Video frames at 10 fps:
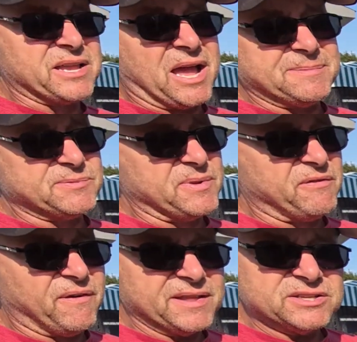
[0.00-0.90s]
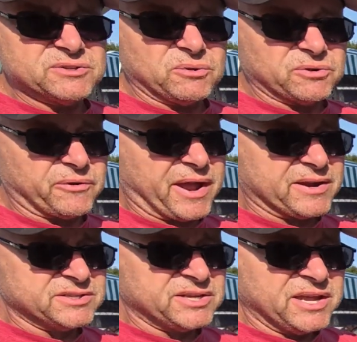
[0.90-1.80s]
times when you find these old
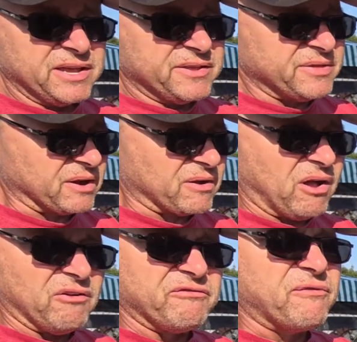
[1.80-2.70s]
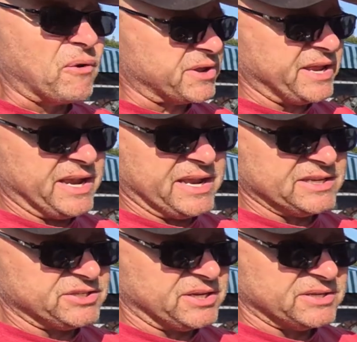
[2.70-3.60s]
Kragers, they're all
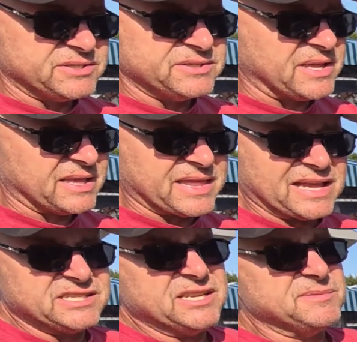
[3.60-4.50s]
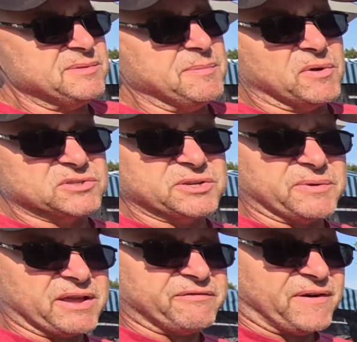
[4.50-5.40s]
14-inch. That seems to be mostly what
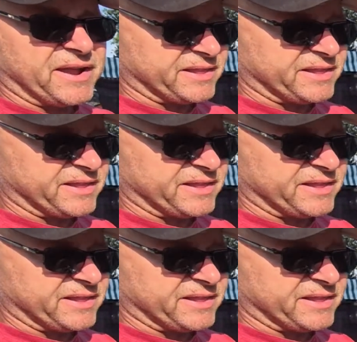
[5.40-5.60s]
I find